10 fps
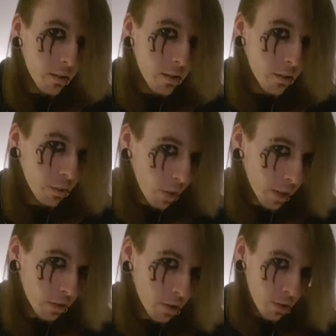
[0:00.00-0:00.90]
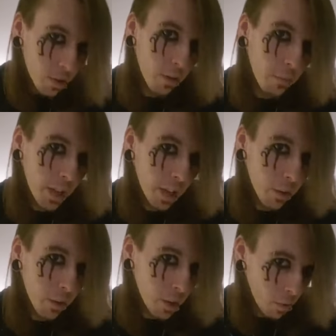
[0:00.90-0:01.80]
So why don't you start being
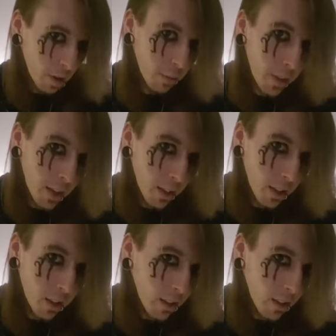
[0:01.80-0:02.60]
what you want to be?